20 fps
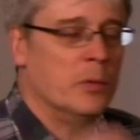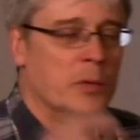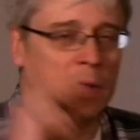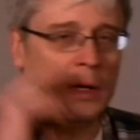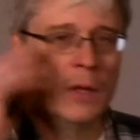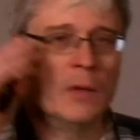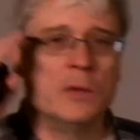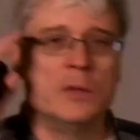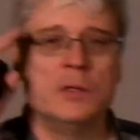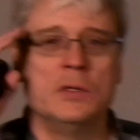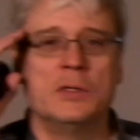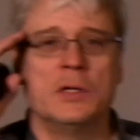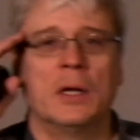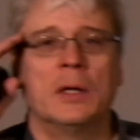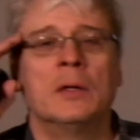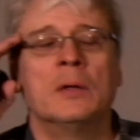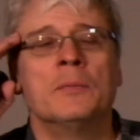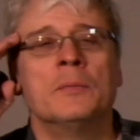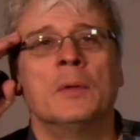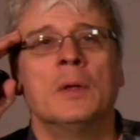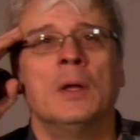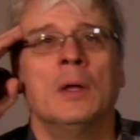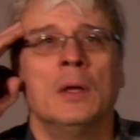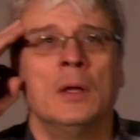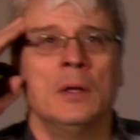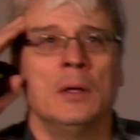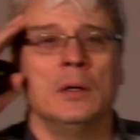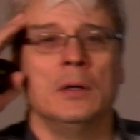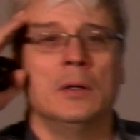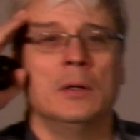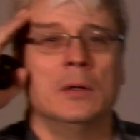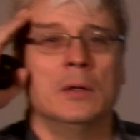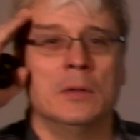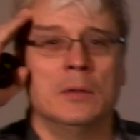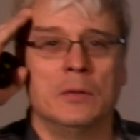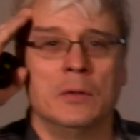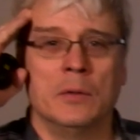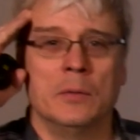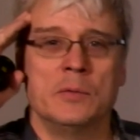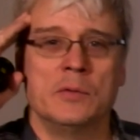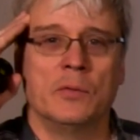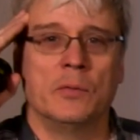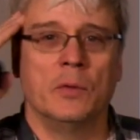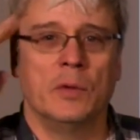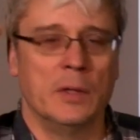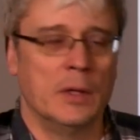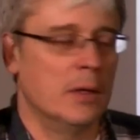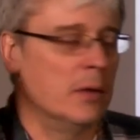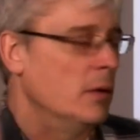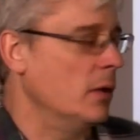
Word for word: a reality check in terms of real